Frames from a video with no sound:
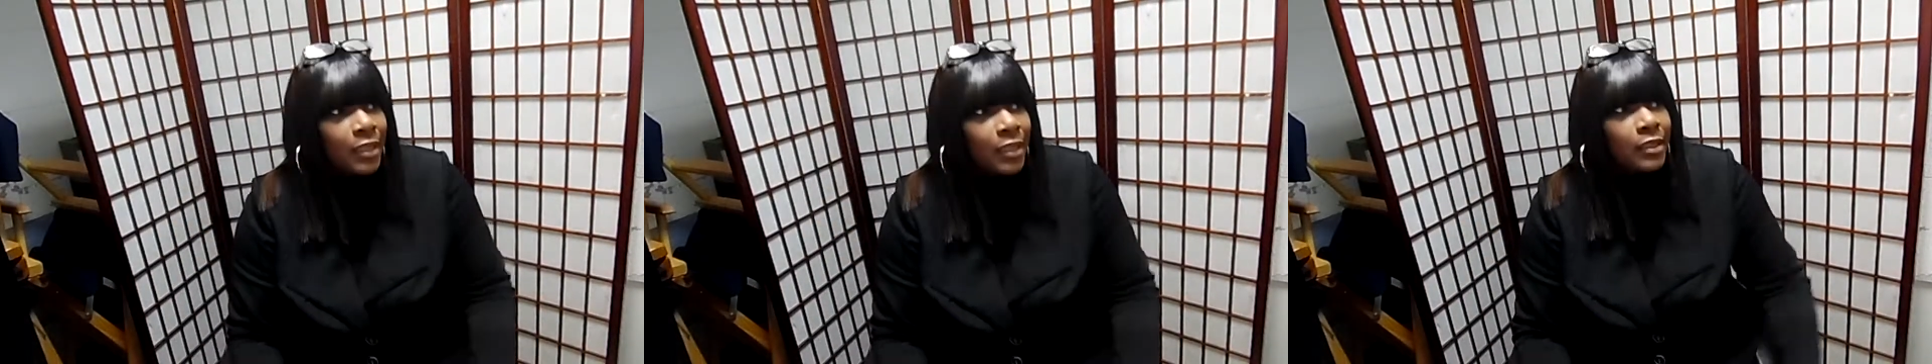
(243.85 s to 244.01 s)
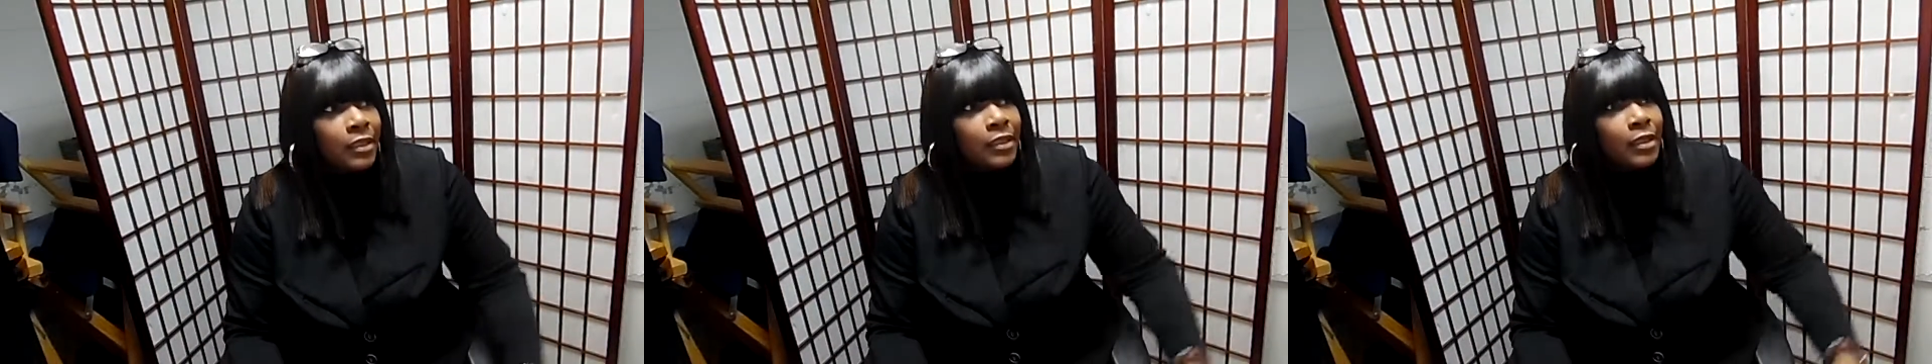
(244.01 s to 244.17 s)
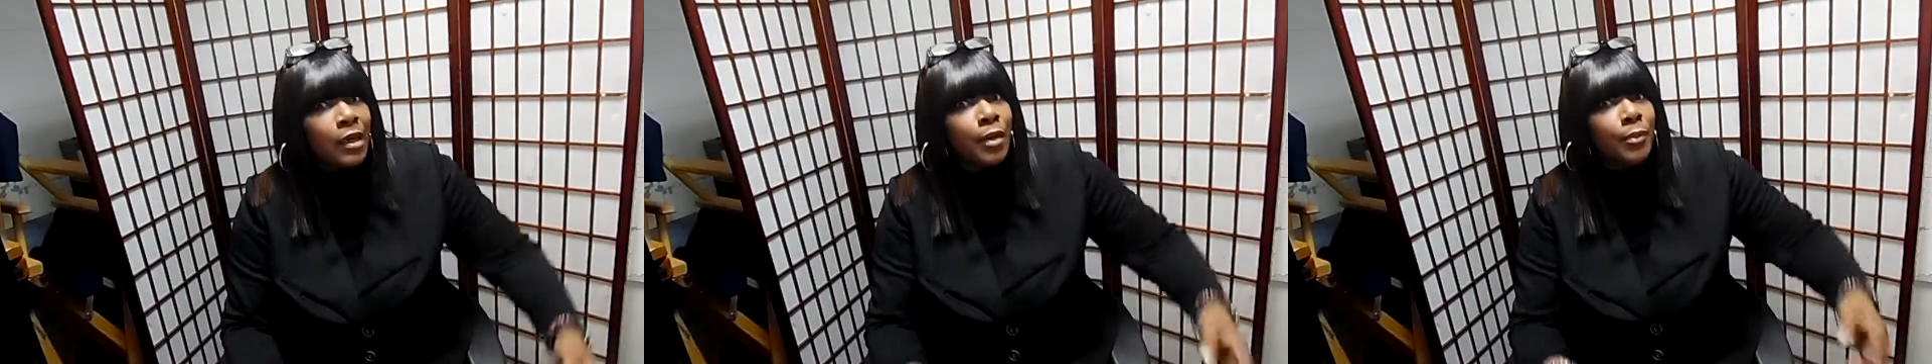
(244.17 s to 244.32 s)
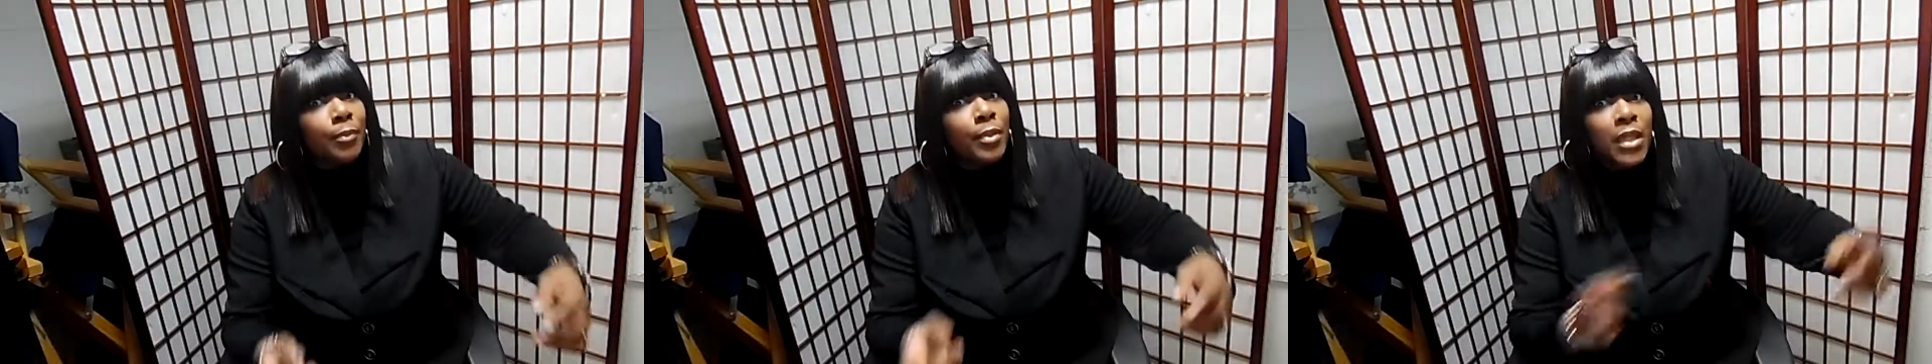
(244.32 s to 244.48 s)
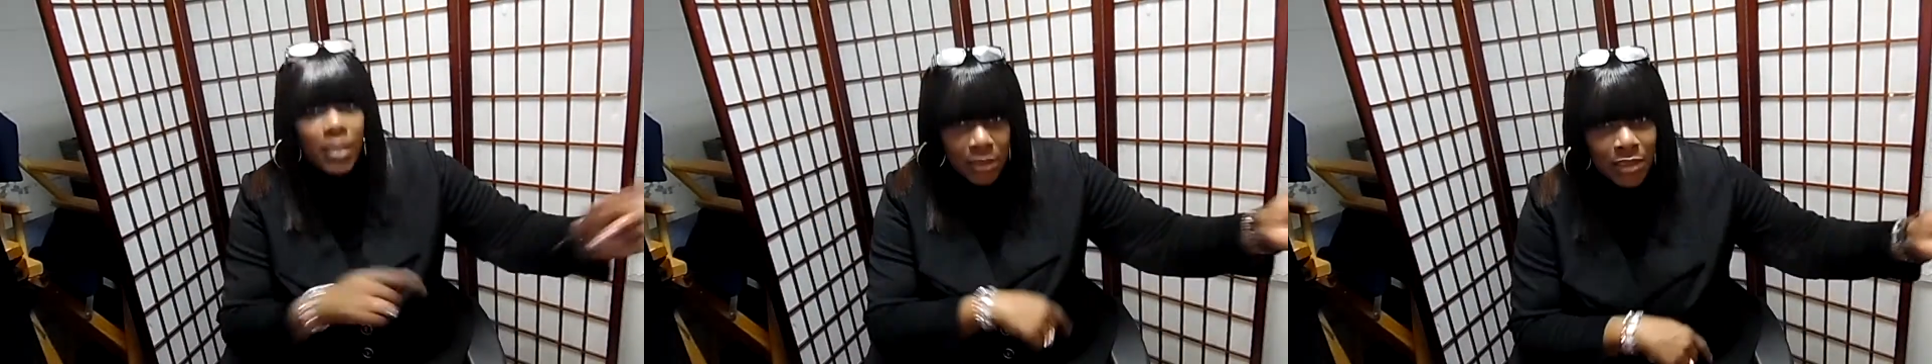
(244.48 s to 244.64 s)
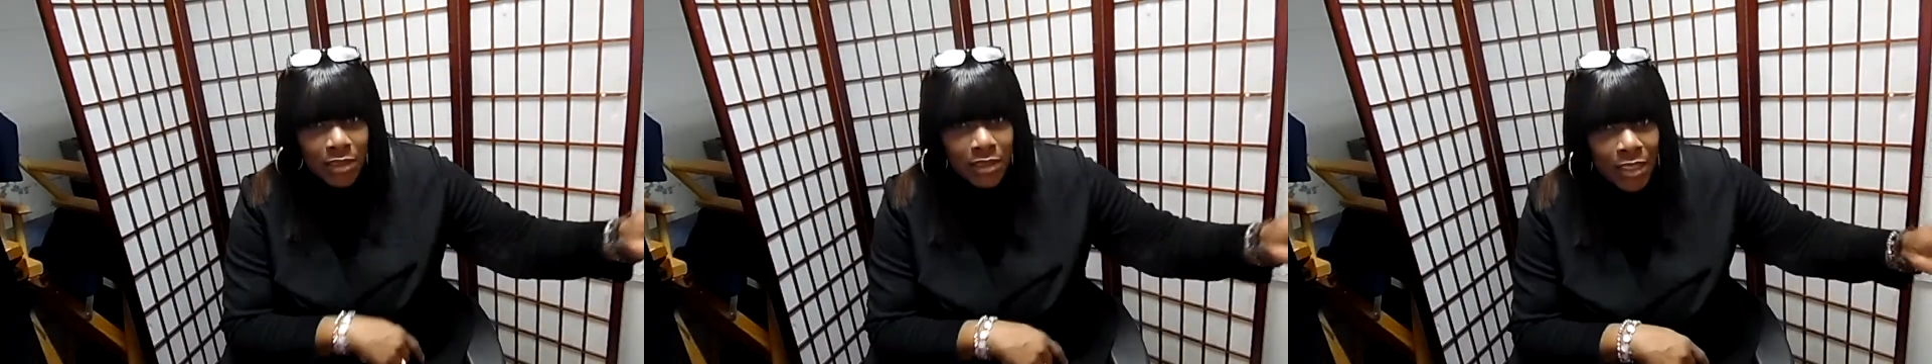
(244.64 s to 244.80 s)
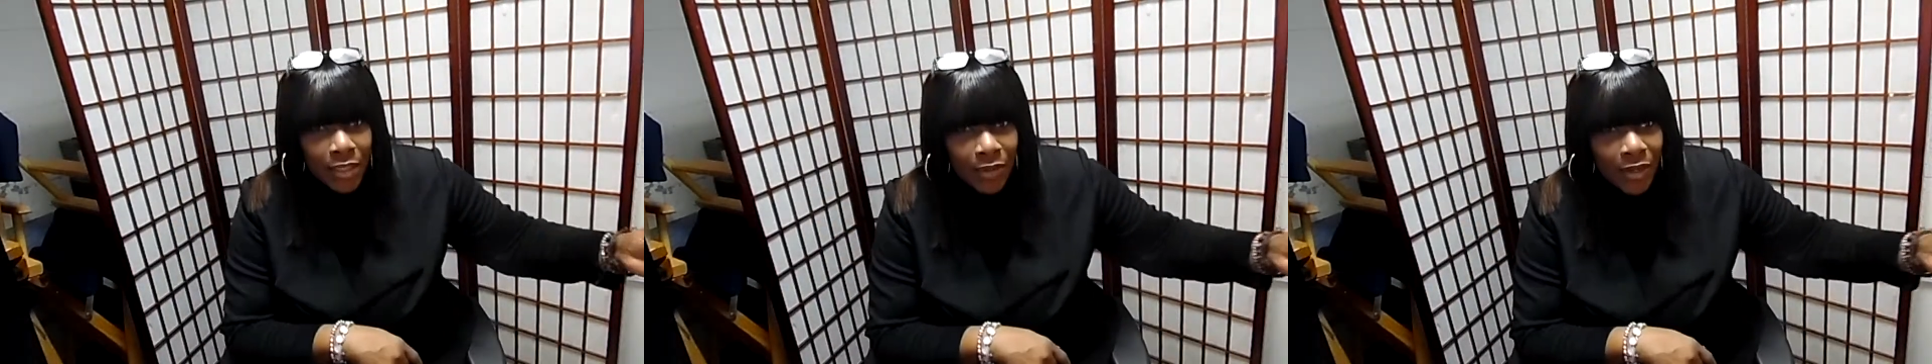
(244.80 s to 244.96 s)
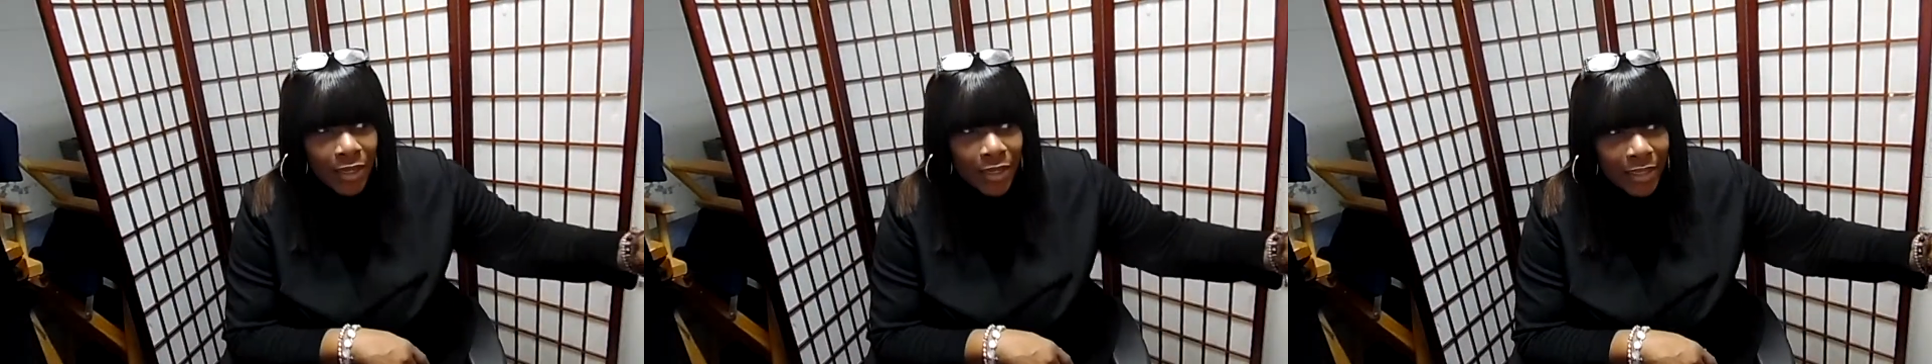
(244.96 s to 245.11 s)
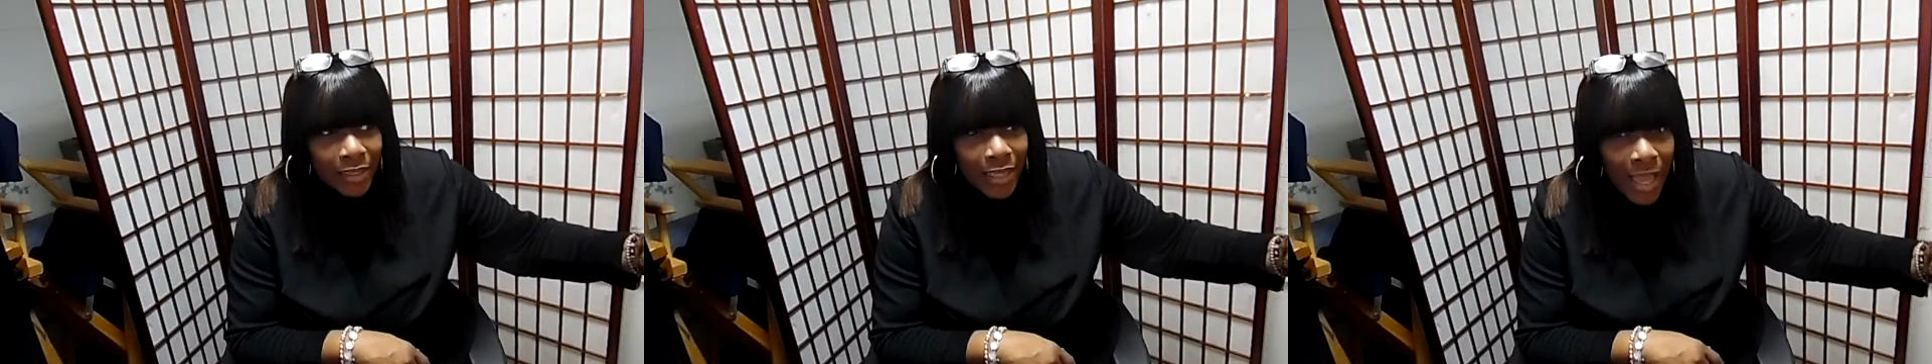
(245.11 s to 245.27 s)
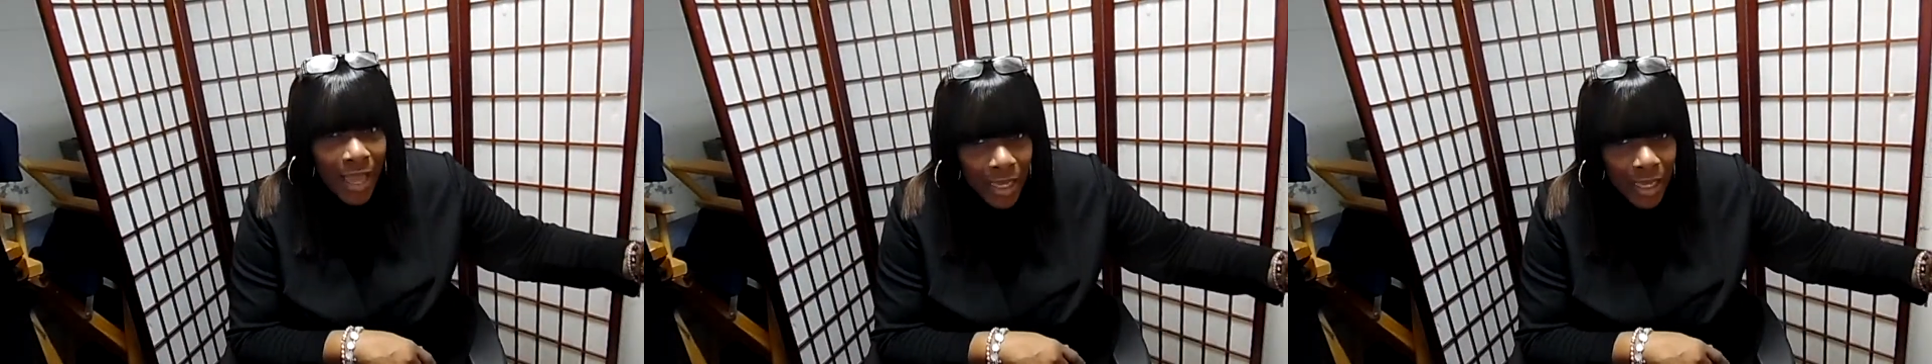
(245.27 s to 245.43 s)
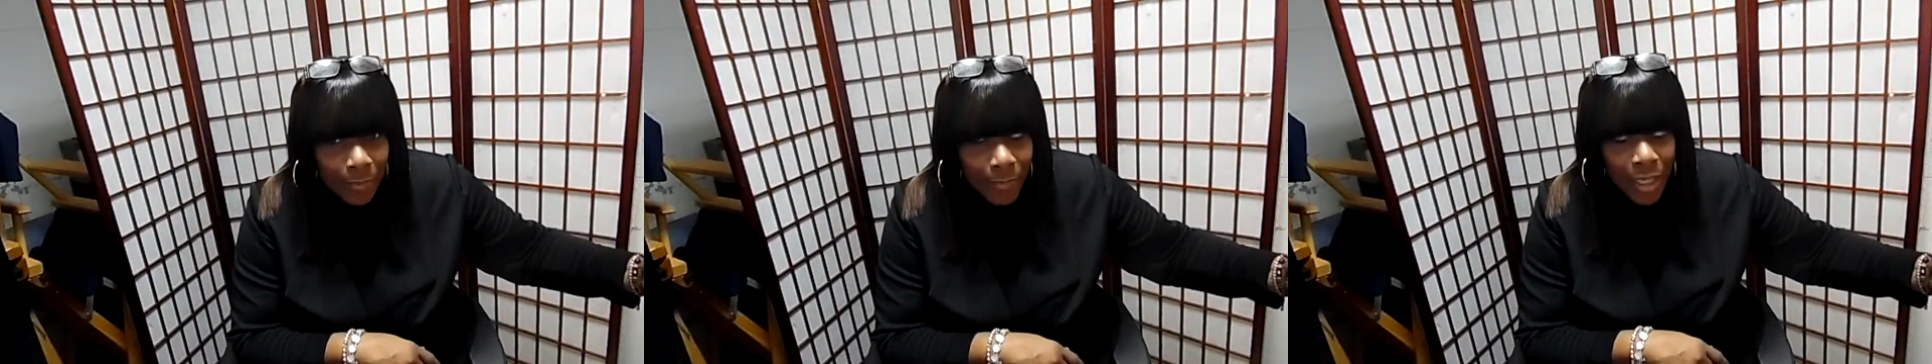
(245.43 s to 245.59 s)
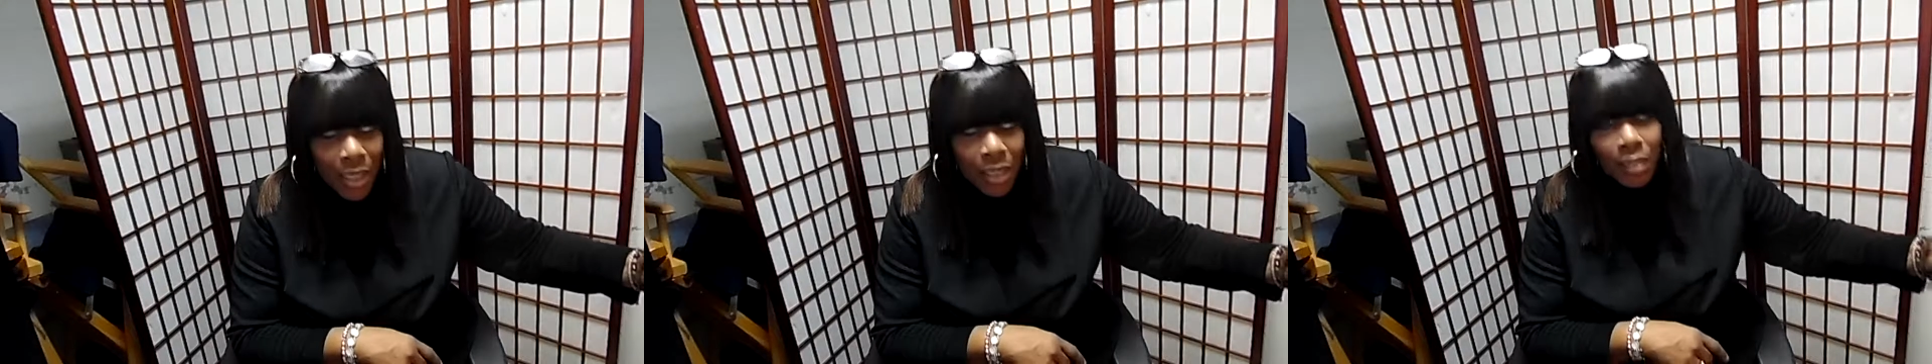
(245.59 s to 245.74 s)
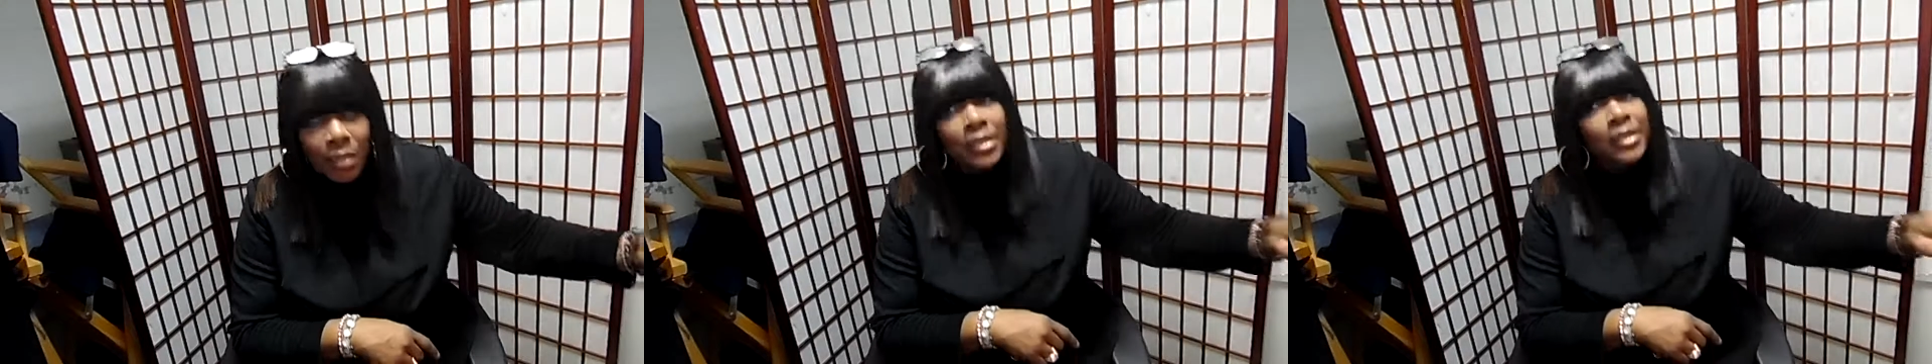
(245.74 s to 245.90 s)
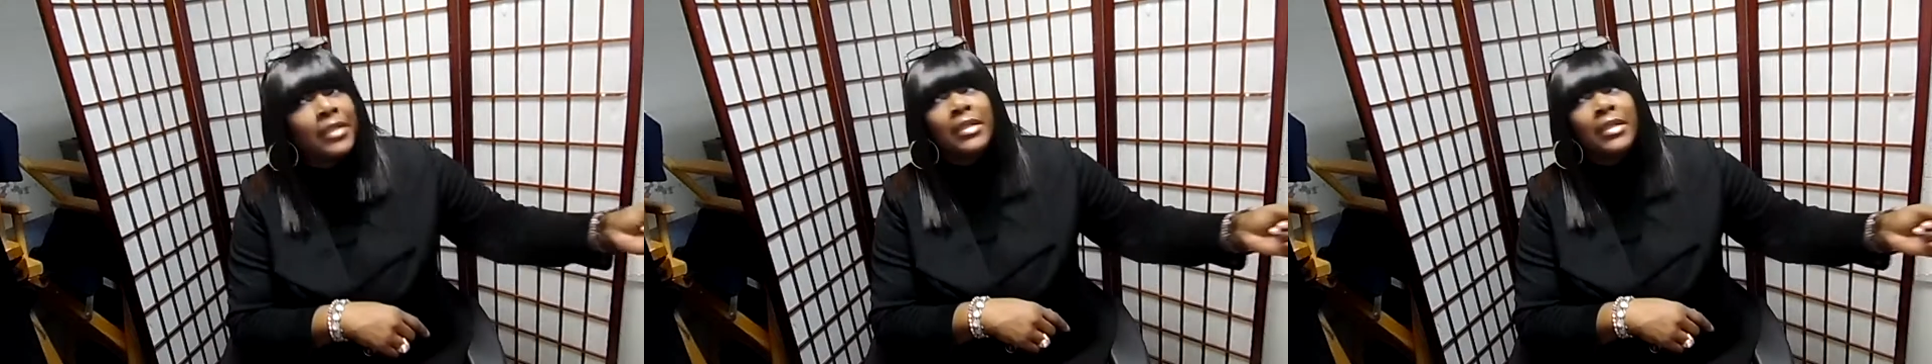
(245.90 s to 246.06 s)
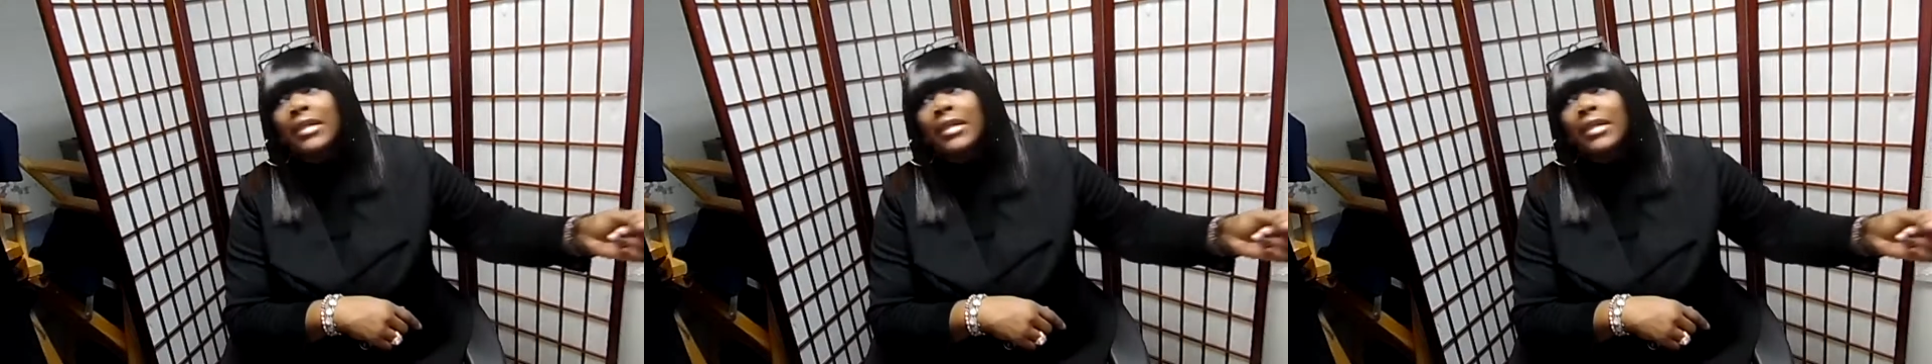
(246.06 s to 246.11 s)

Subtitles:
and Bush came in,